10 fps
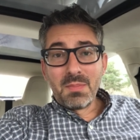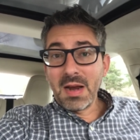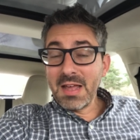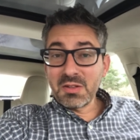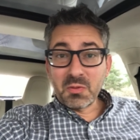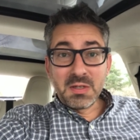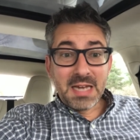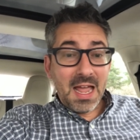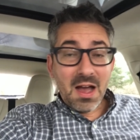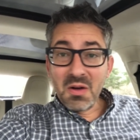But as for
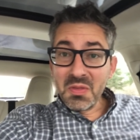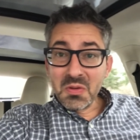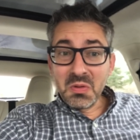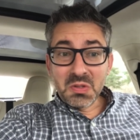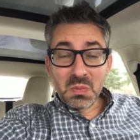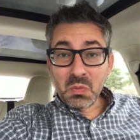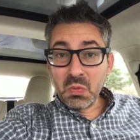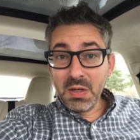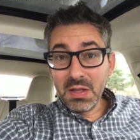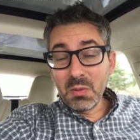now, those are some
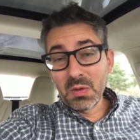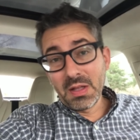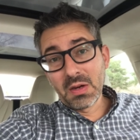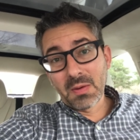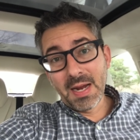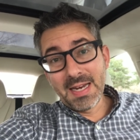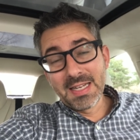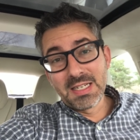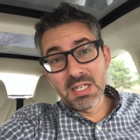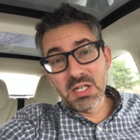really, really great
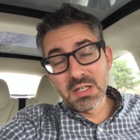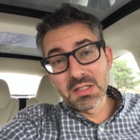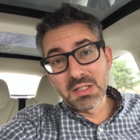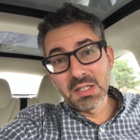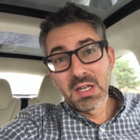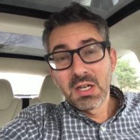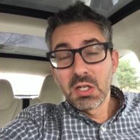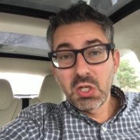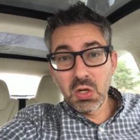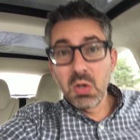additions
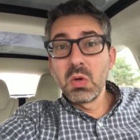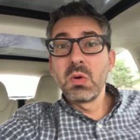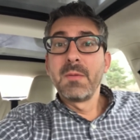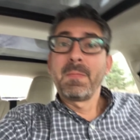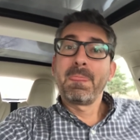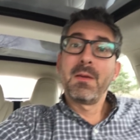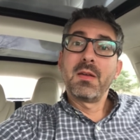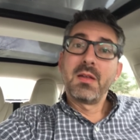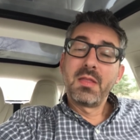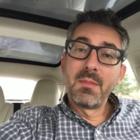to
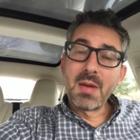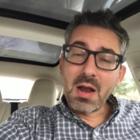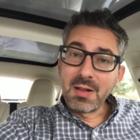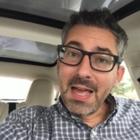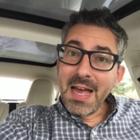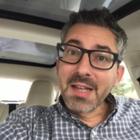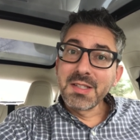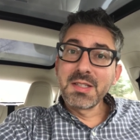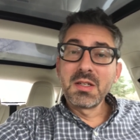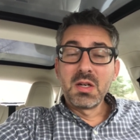the Model
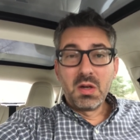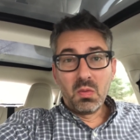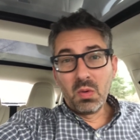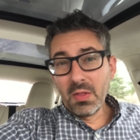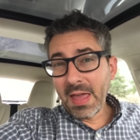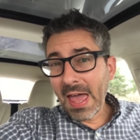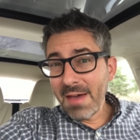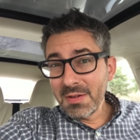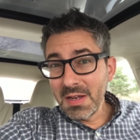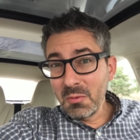S. Will they
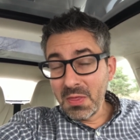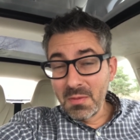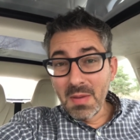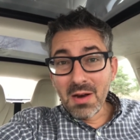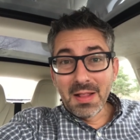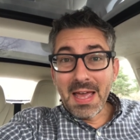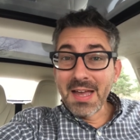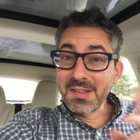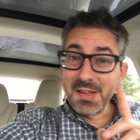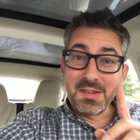have it with the Model
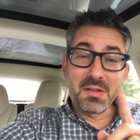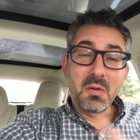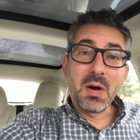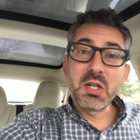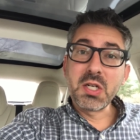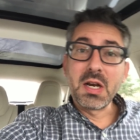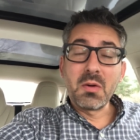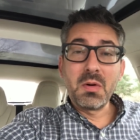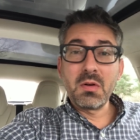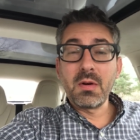X? That's the question.
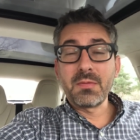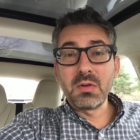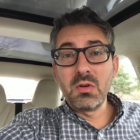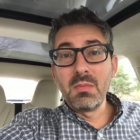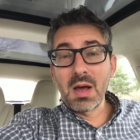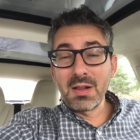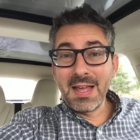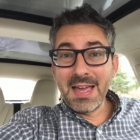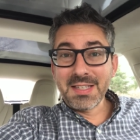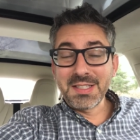I wonder if new Model
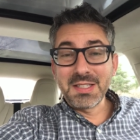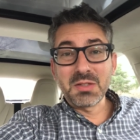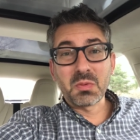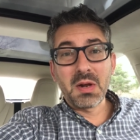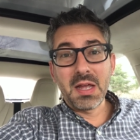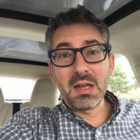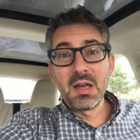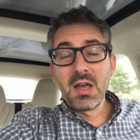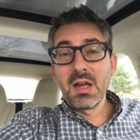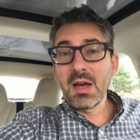X is running,
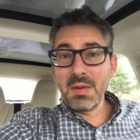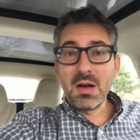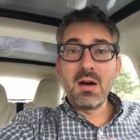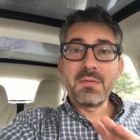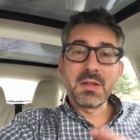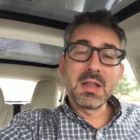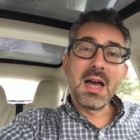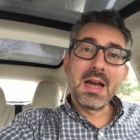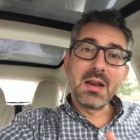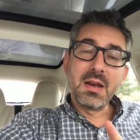coming off the
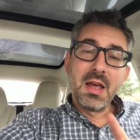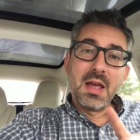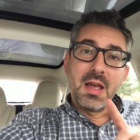line,